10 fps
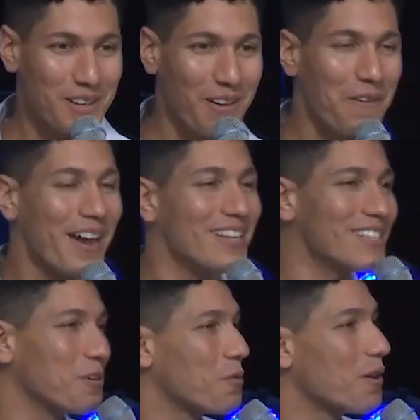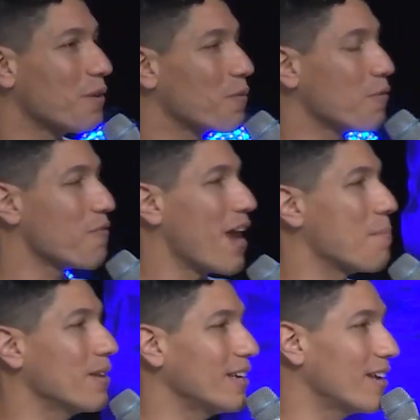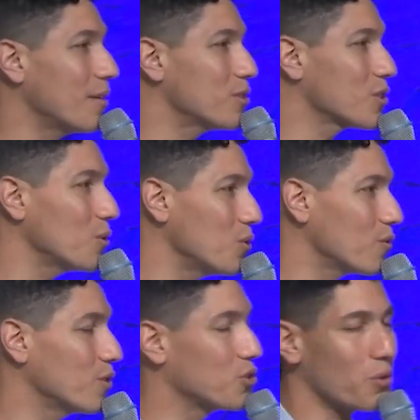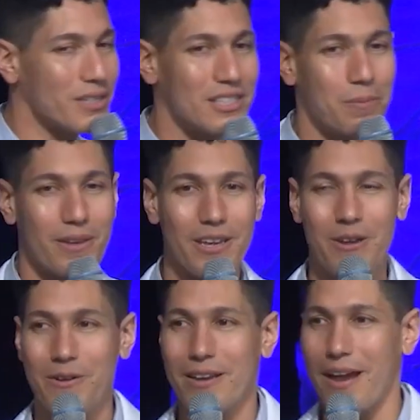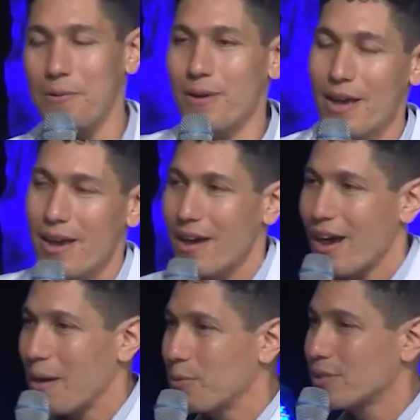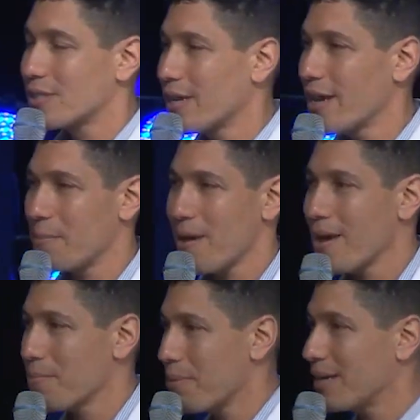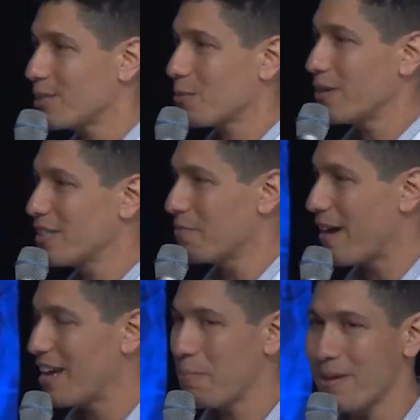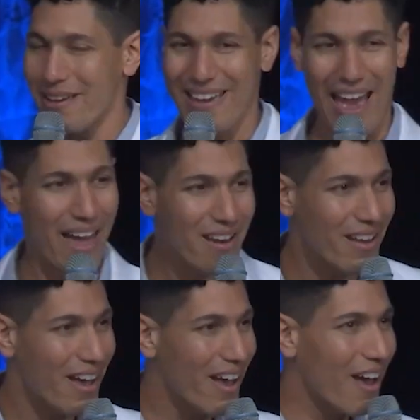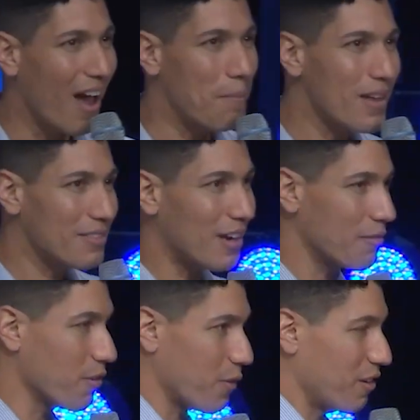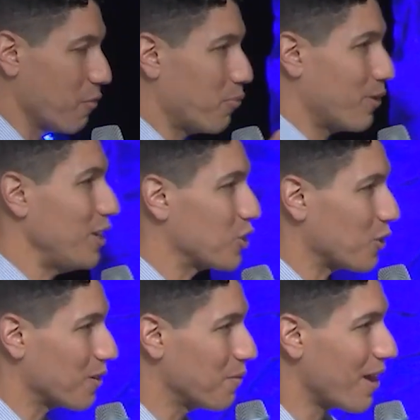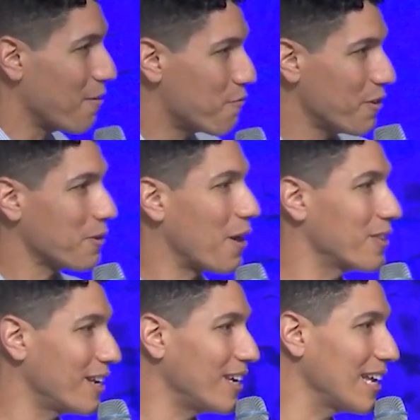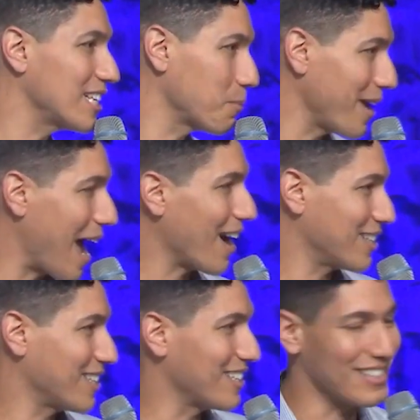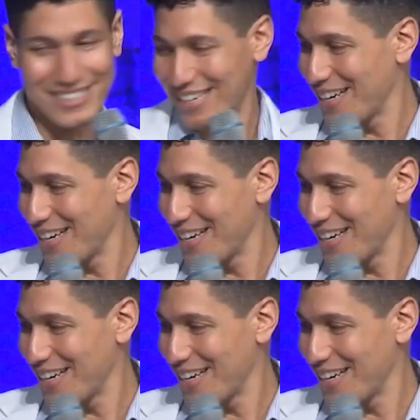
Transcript: All right. So we're, we're family and I'm so rejoiced to be here. And I, I was saying, man, Pastor Ron has invited me again. I'm not that of a great of a preacher, but I figured out that he likes my accent.